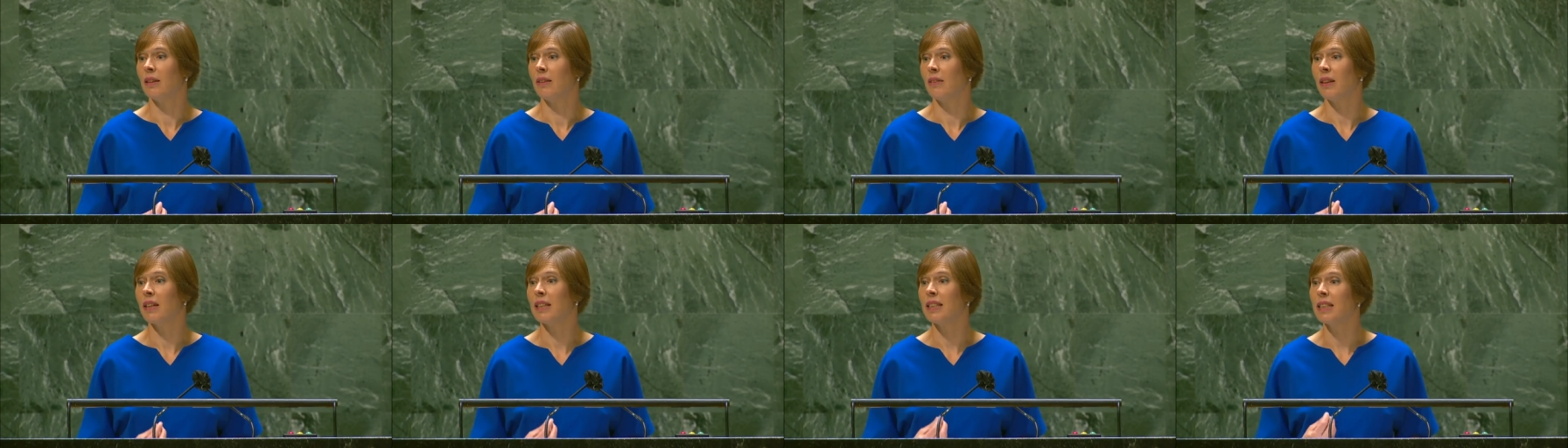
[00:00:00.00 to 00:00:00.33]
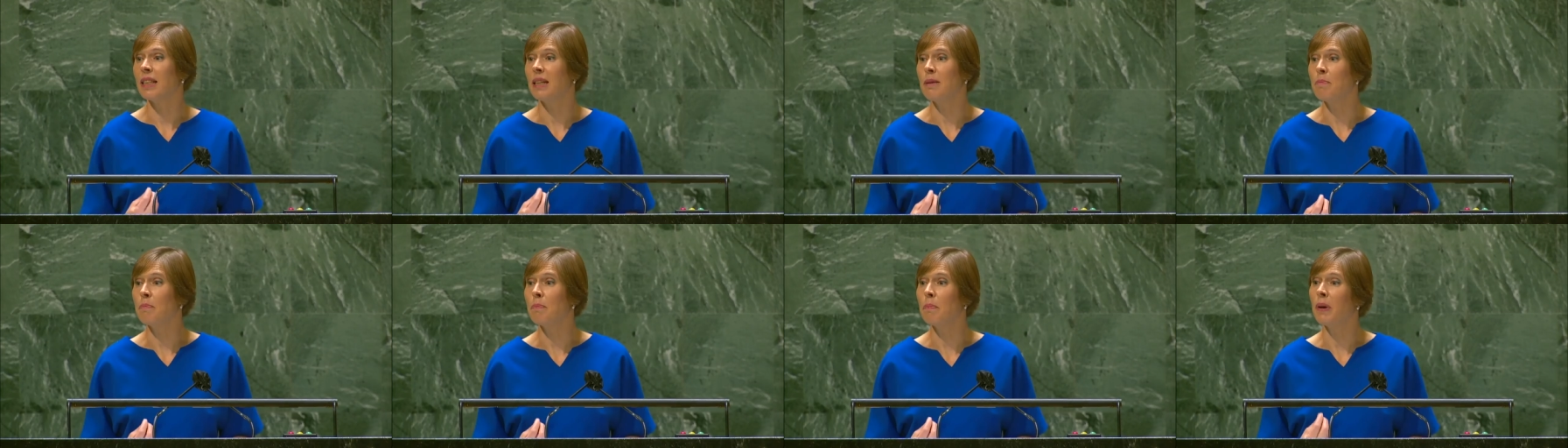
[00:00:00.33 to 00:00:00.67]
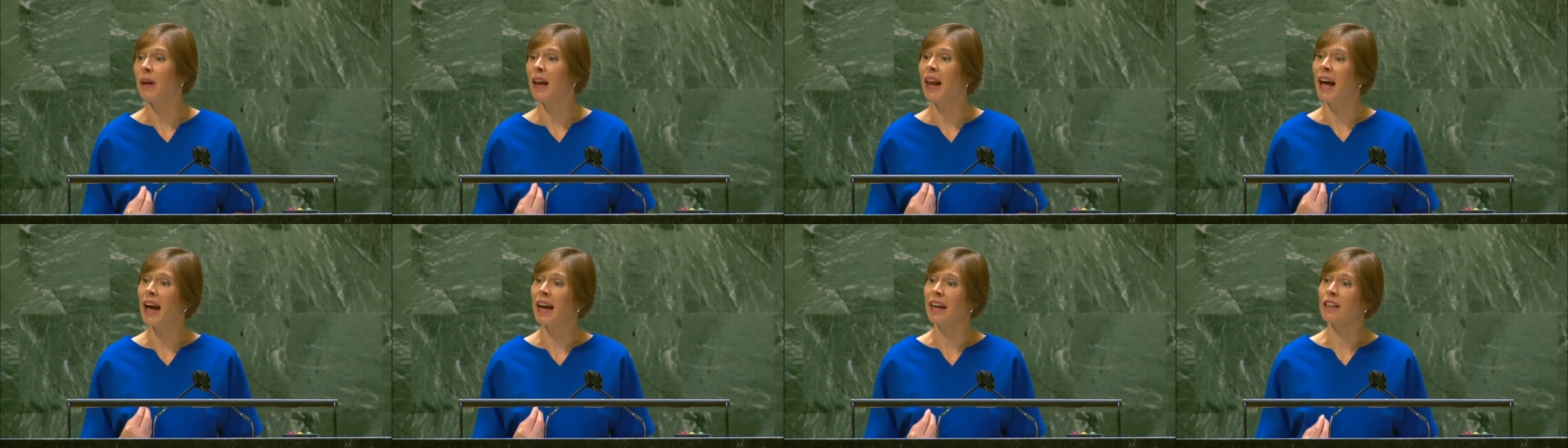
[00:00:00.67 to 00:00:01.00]
The
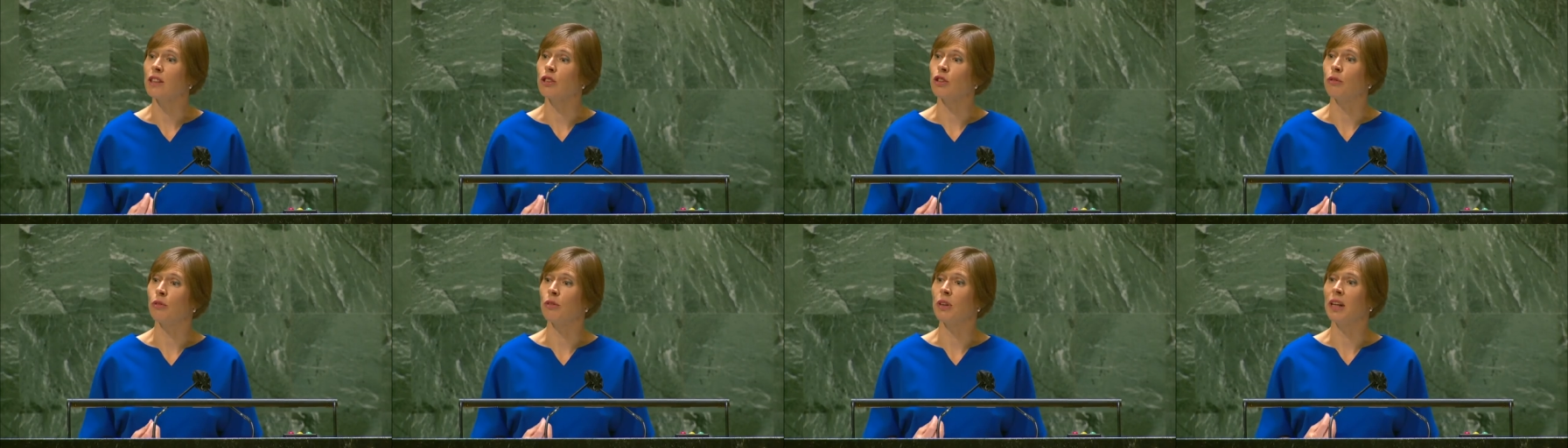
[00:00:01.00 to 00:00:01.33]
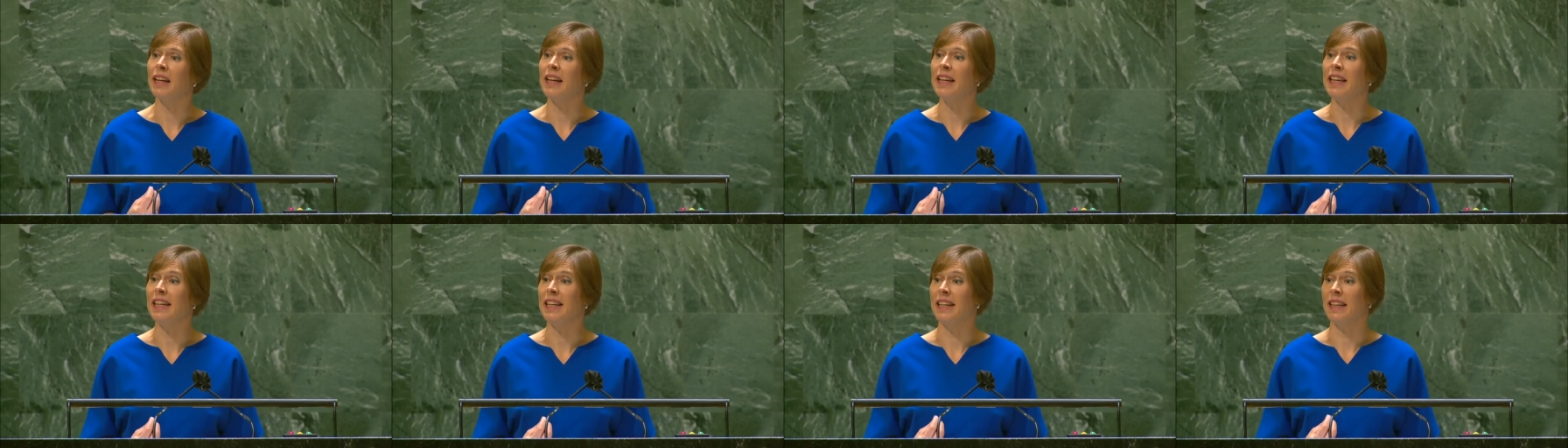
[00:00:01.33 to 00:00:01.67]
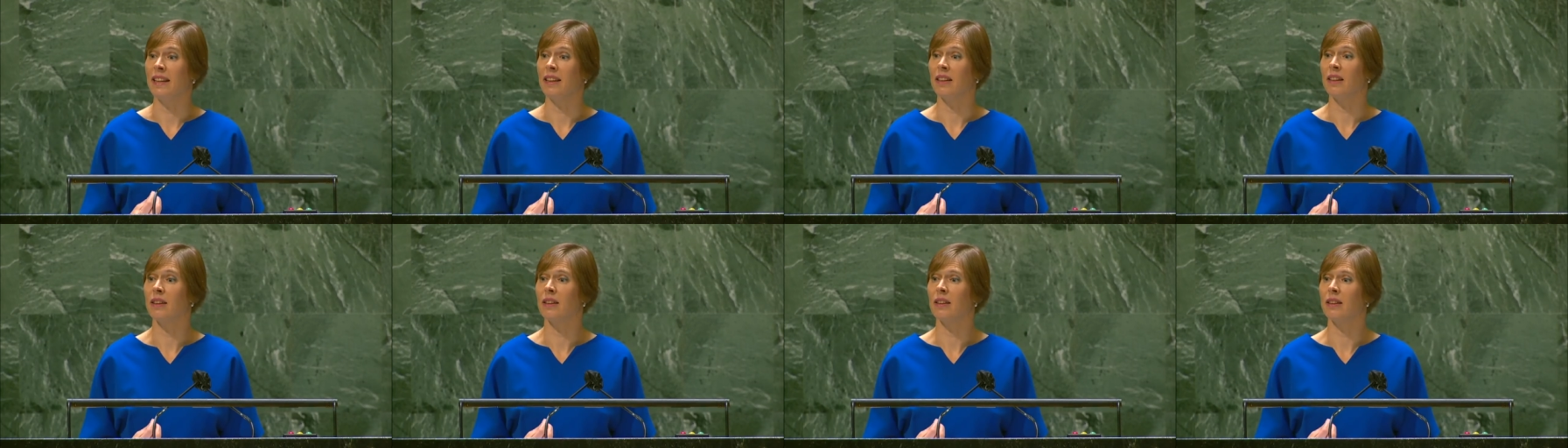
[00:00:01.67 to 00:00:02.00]
simple act of
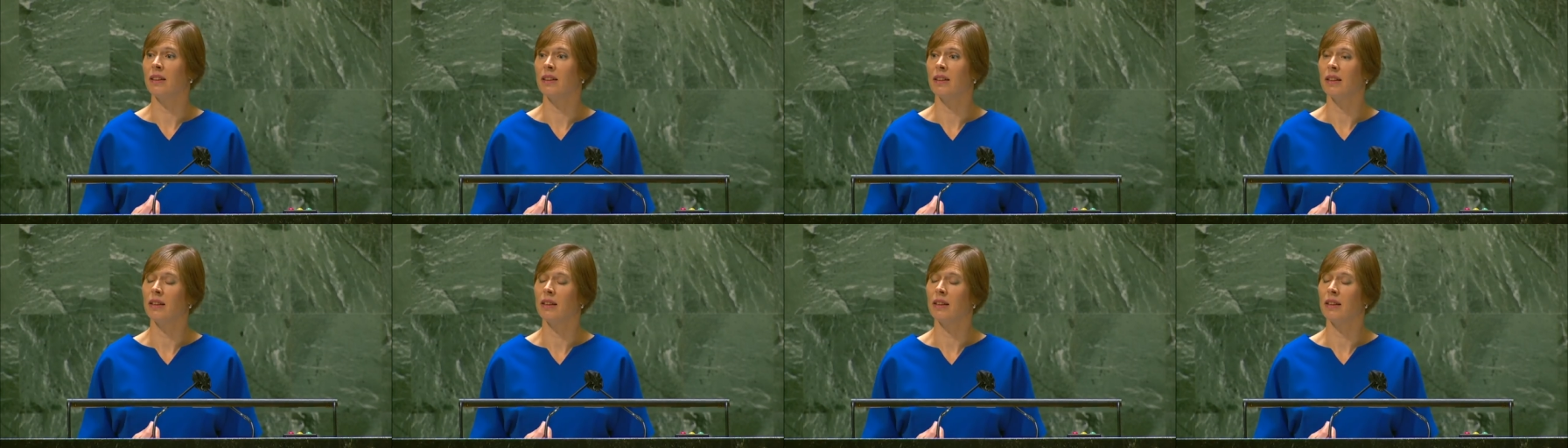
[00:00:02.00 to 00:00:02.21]
cleaning